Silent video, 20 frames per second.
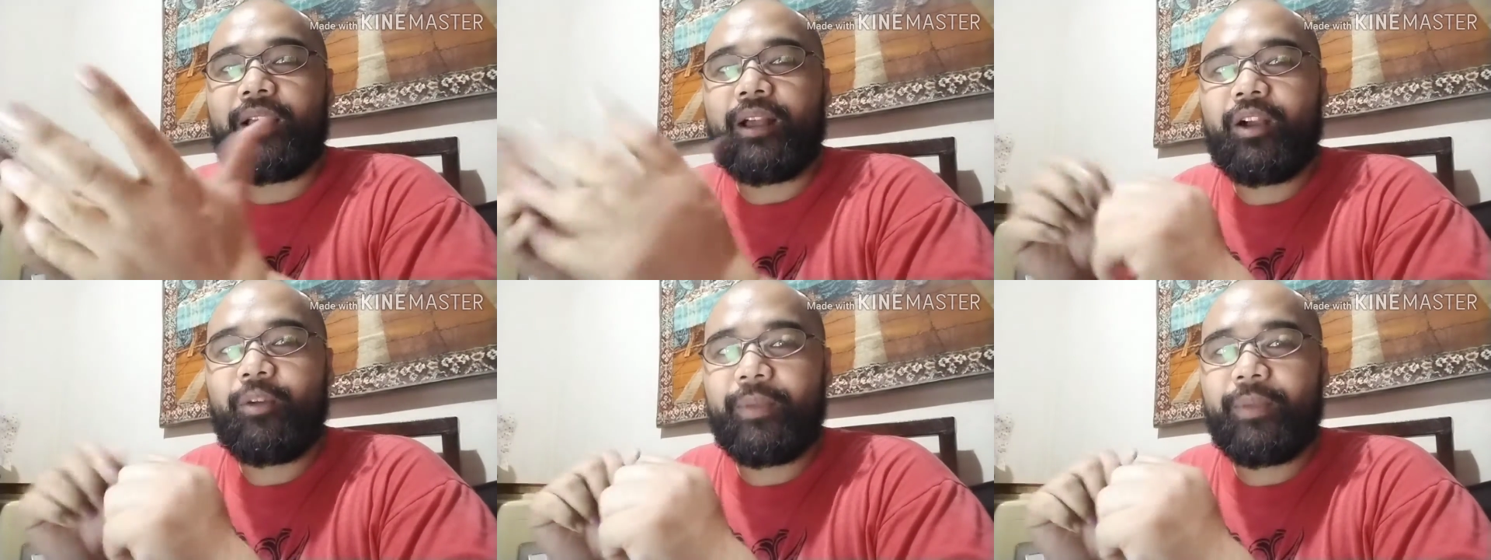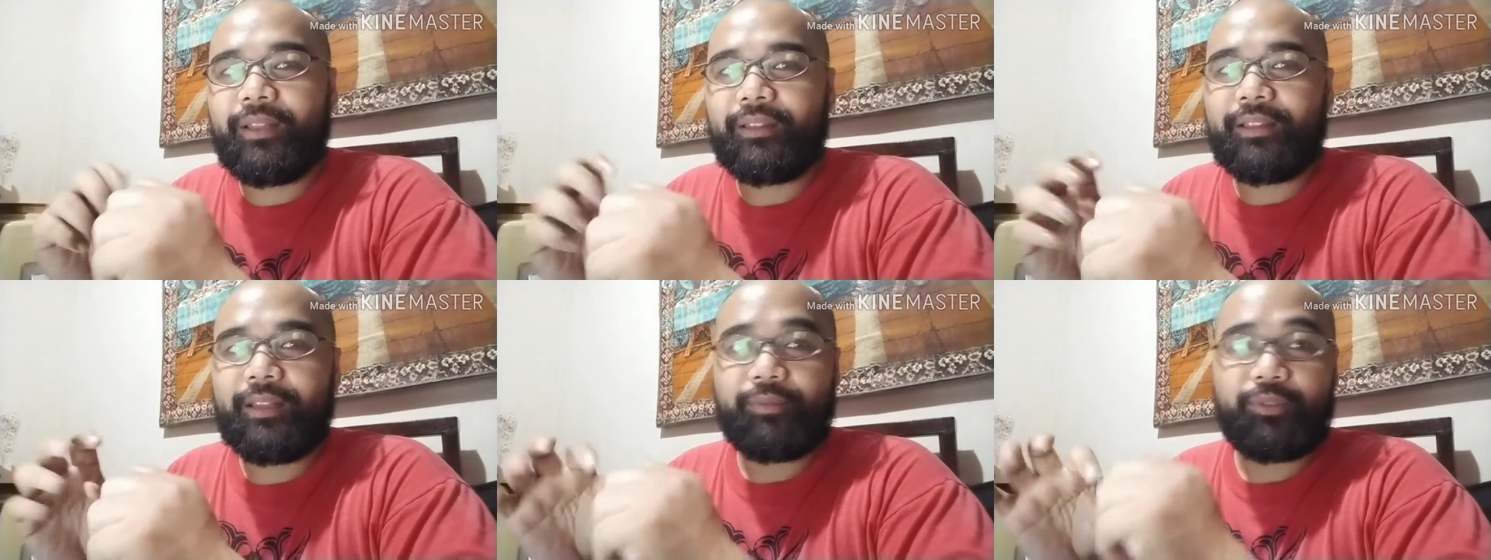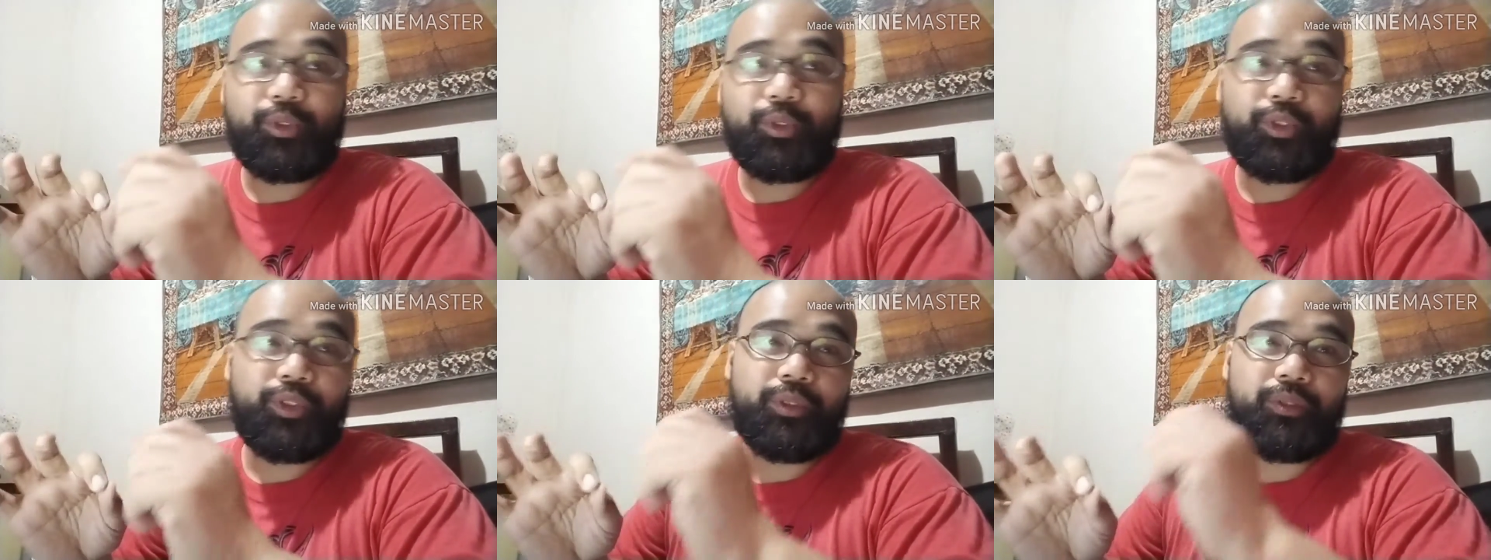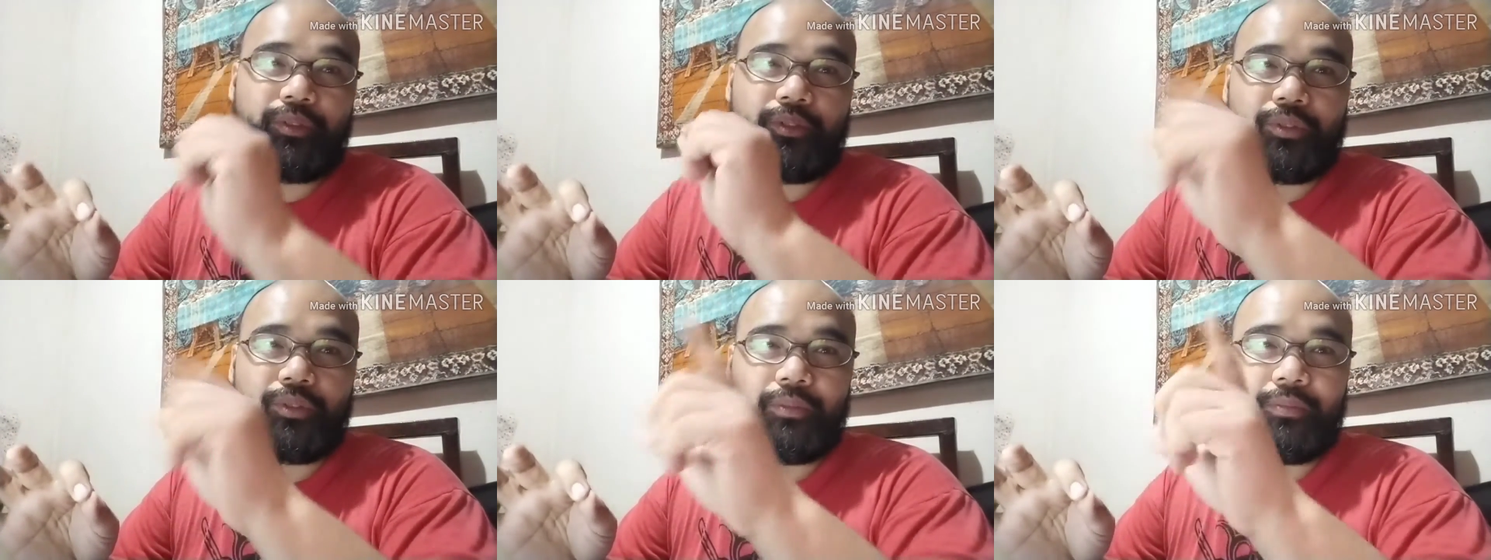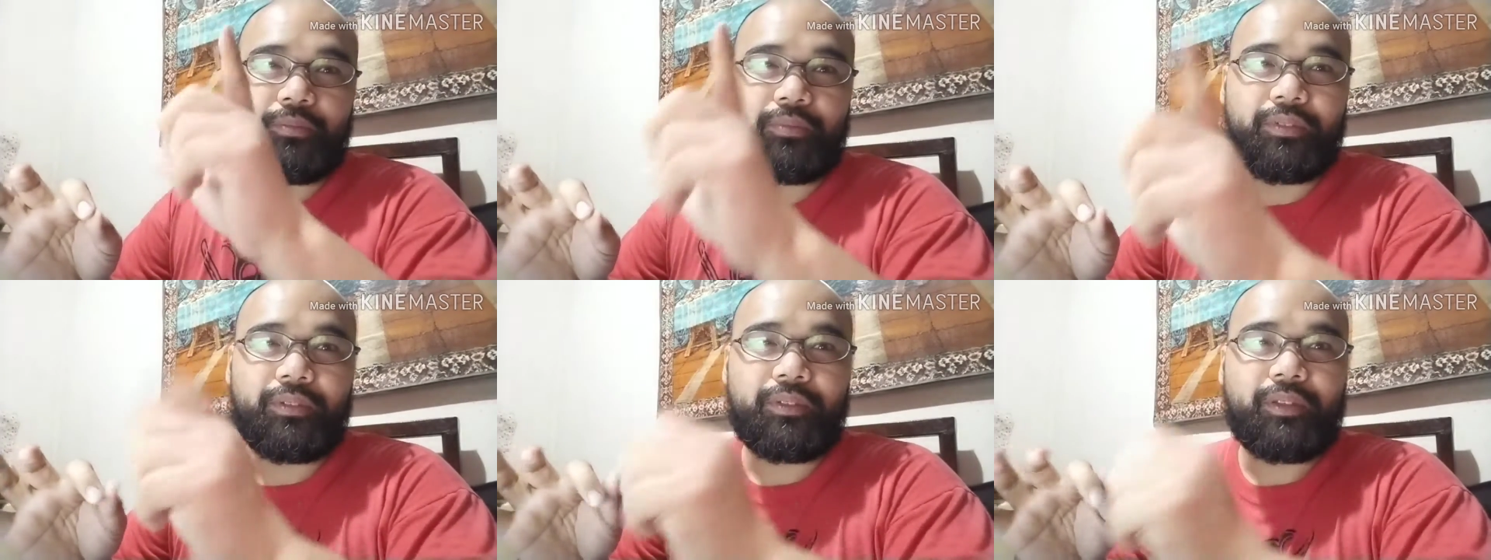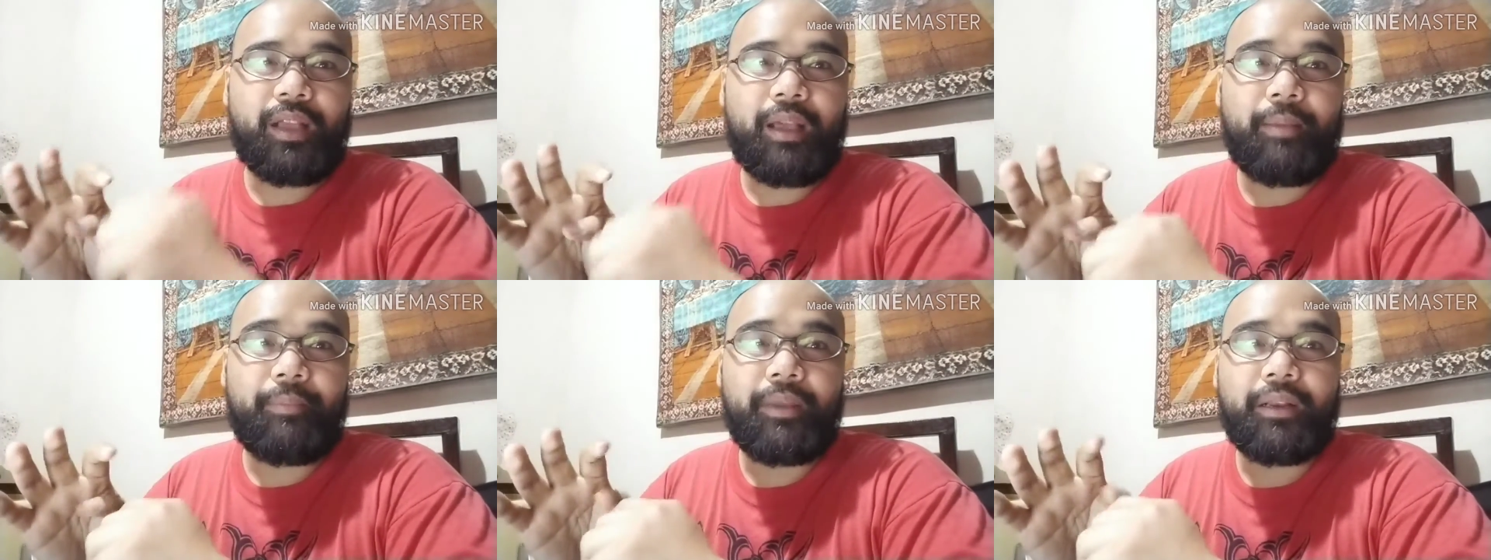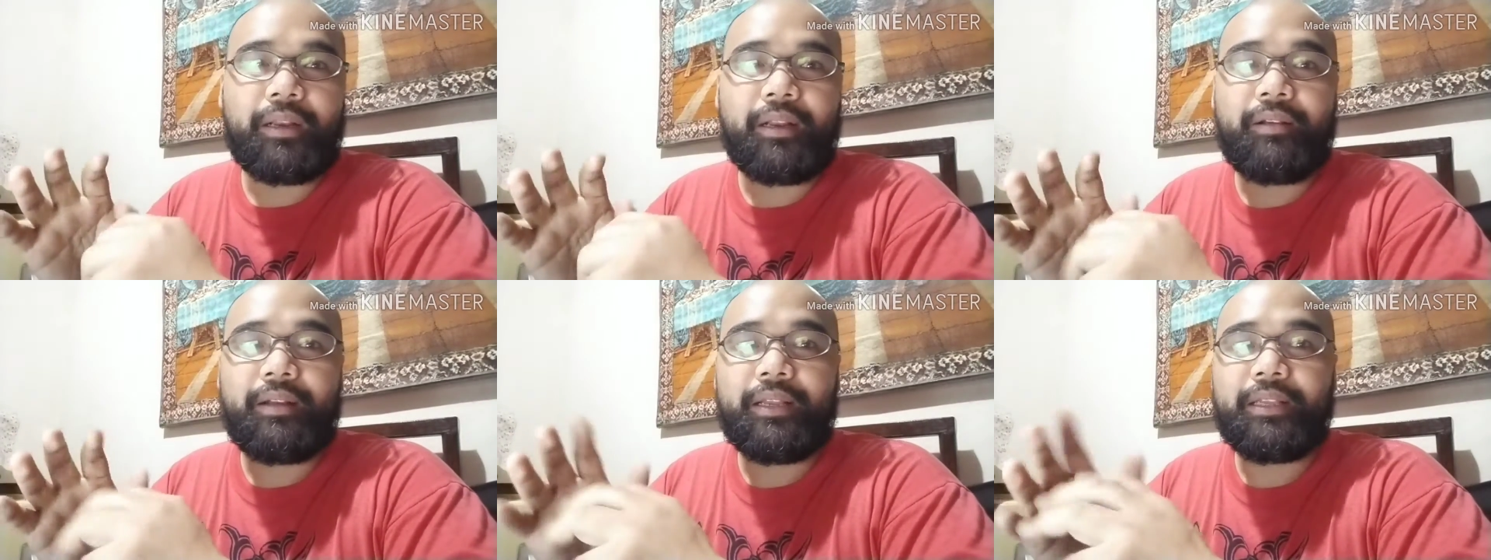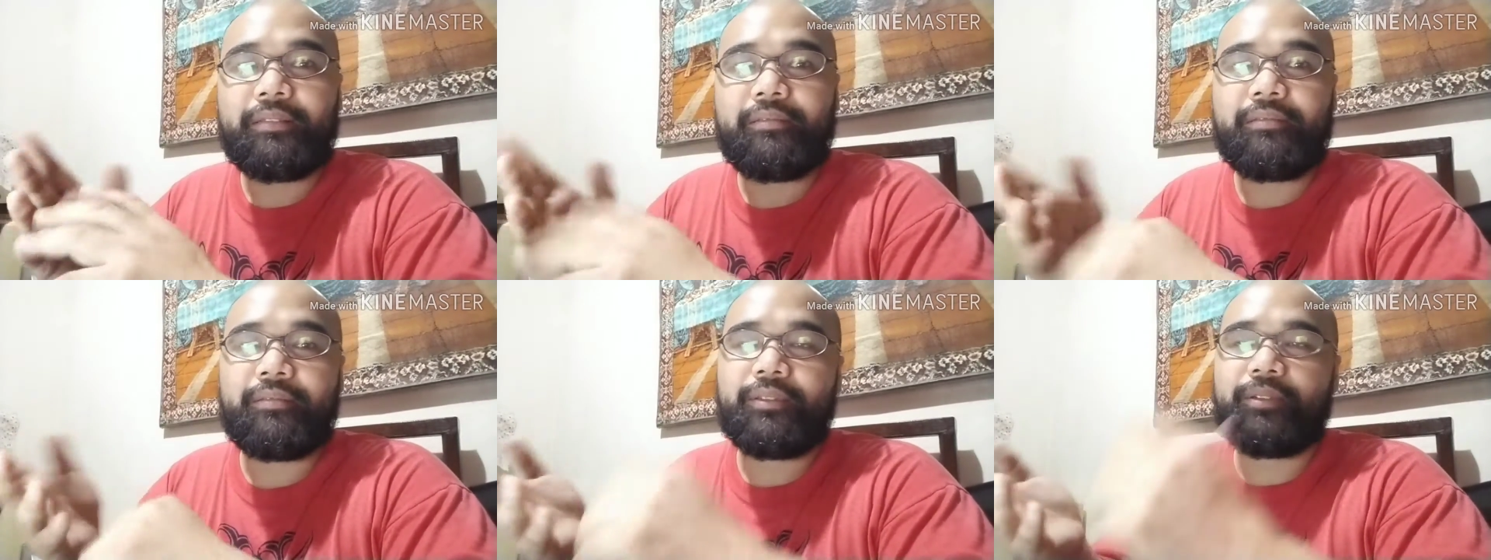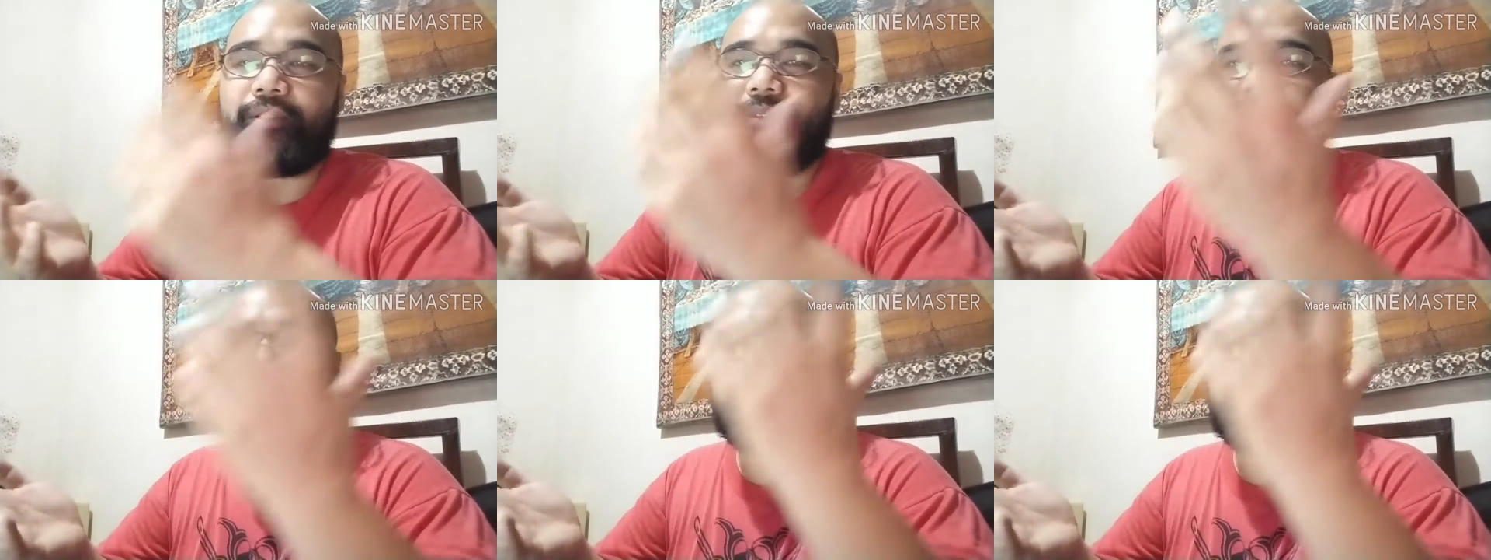How many times would you use zoom camera, right? So,